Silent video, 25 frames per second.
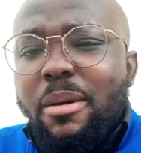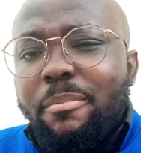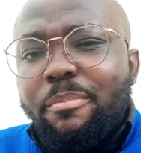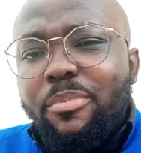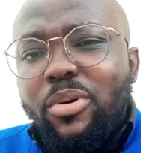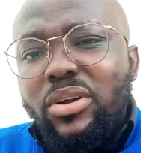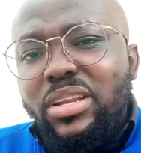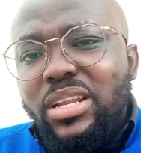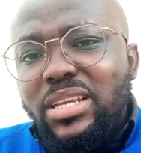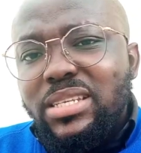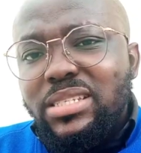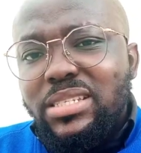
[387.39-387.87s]

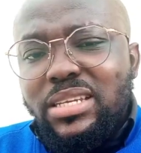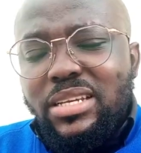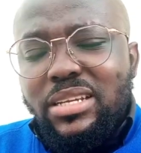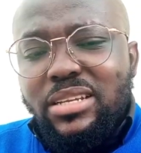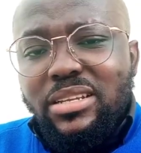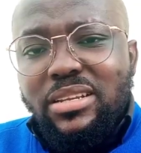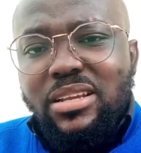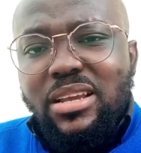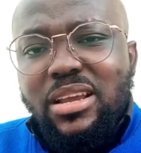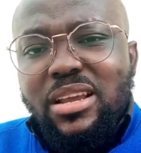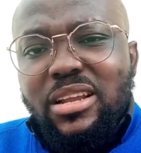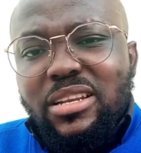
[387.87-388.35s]
But
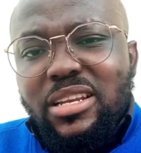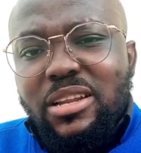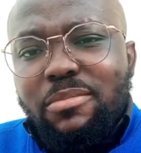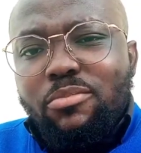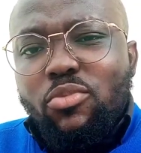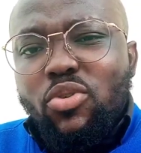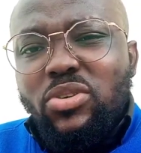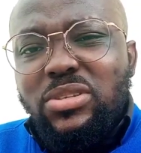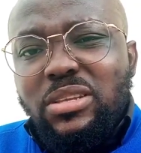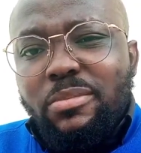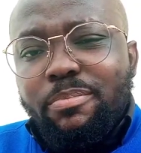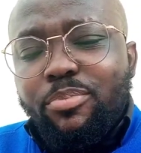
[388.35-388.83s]
listen, the
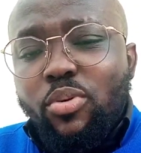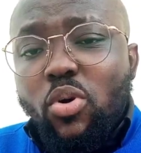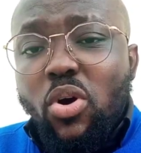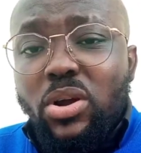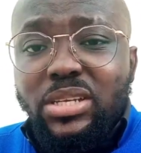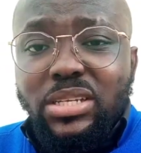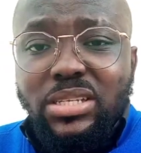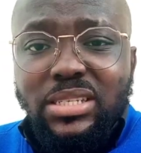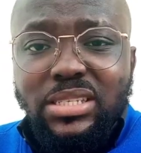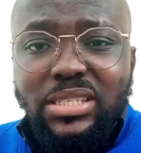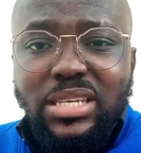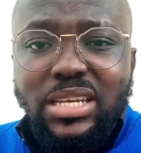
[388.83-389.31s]
most
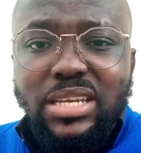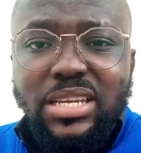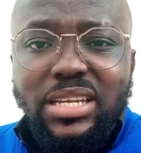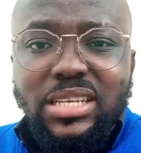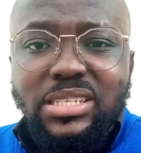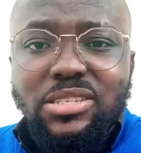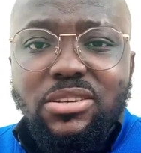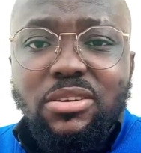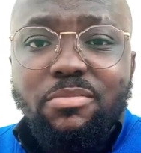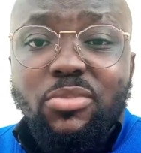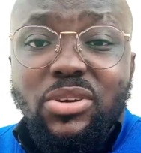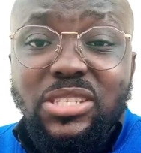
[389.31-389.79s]
important thing
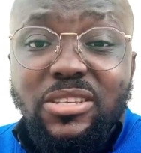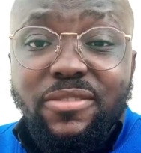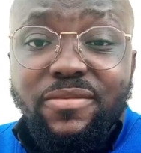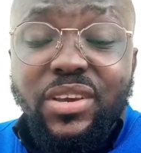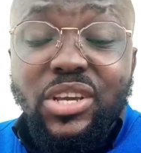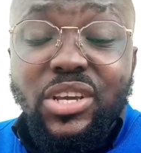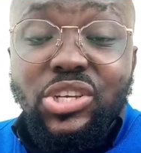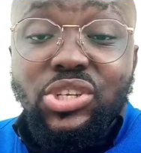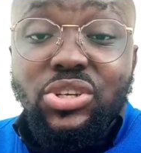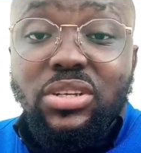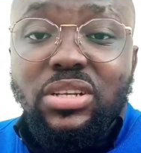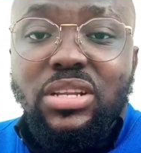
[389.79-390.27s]
is not
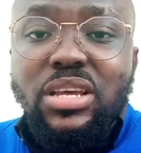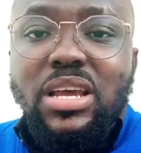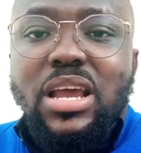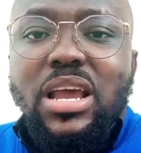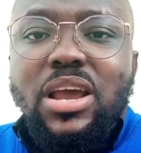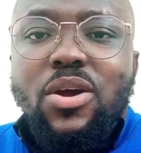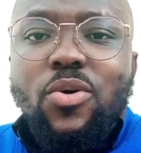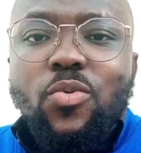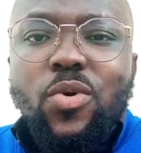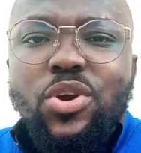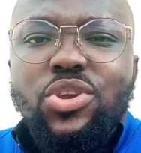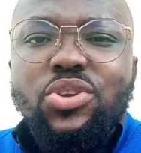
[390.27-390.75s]
motivation
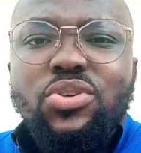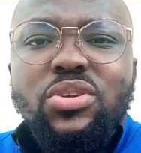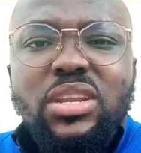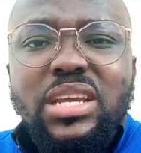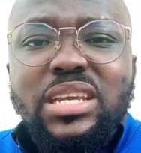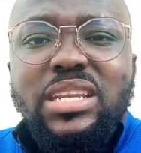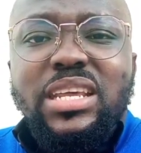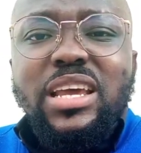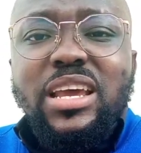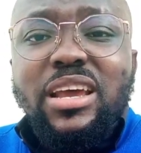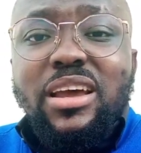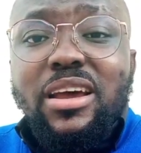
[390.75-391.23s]
when you
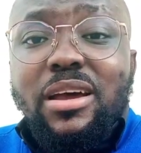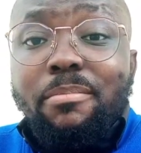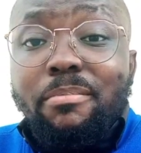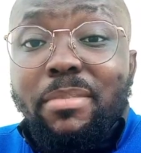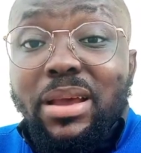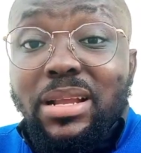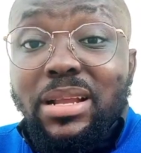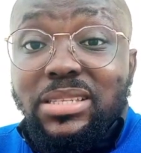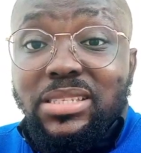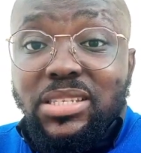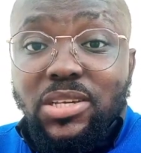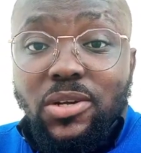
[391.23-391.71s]
need a
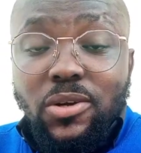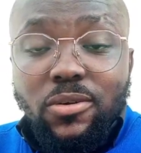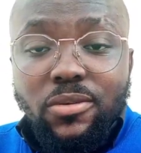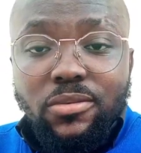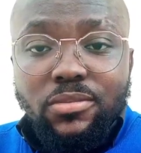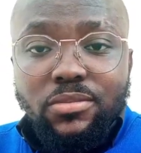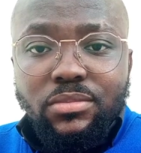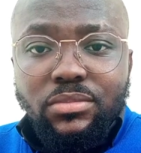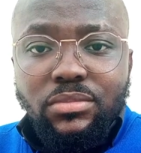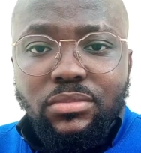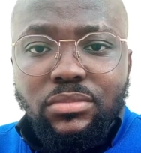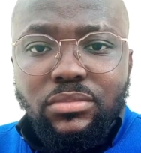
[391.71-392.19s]

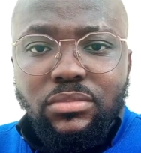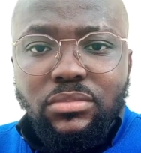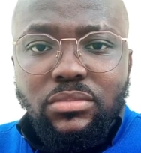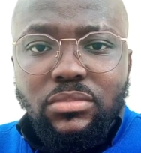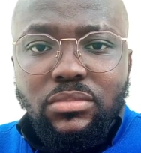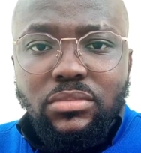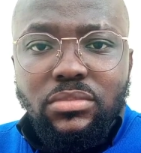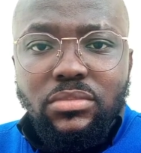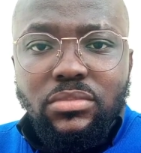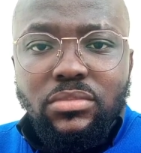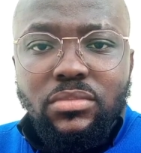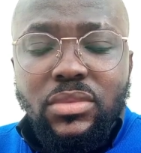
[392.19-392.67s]

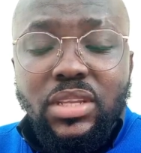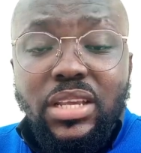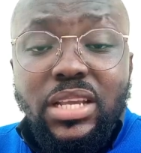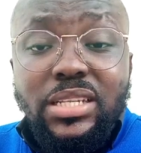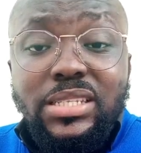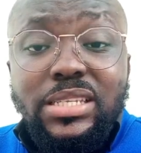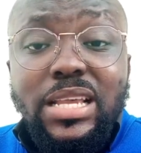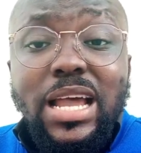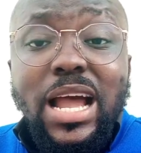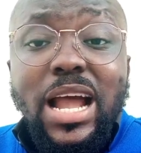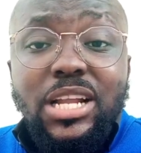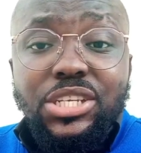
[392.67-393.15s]
mentor.
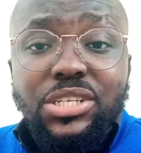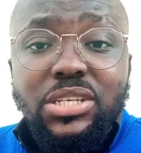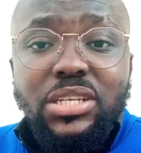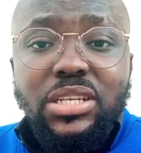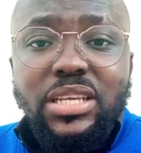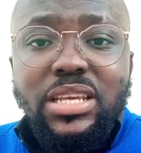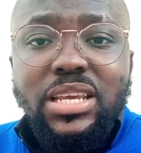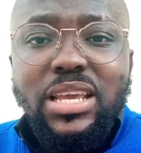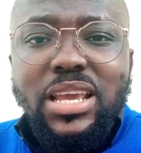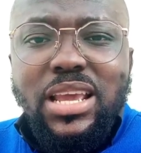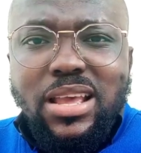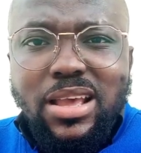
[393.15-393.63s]
It's
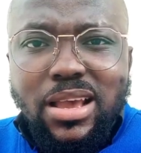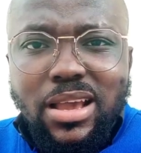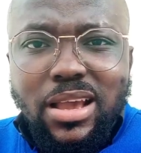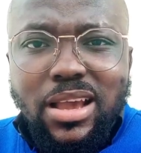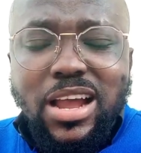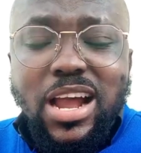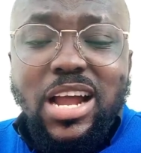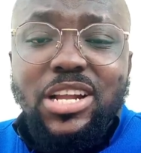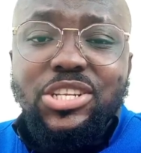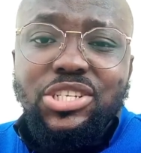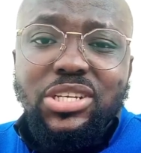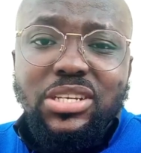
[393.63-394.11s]
actually
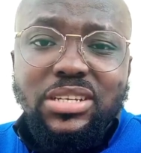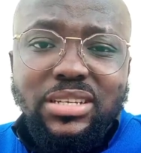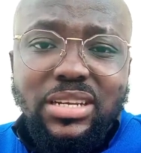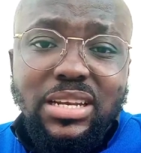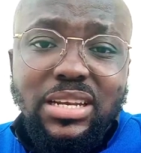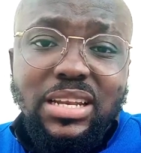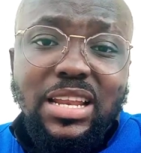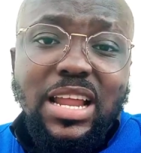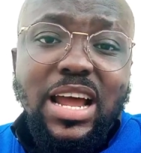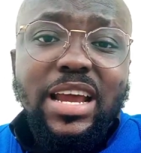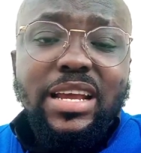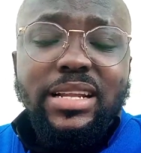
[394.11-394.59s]
catching the
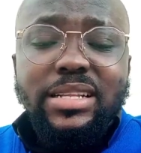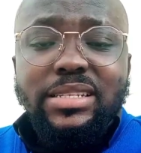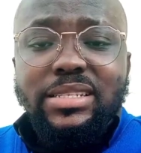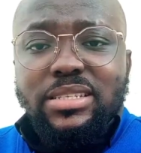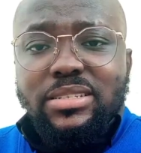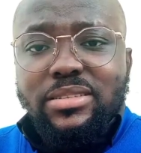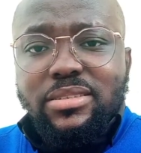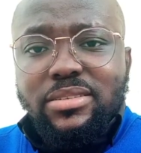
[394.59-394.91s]
light.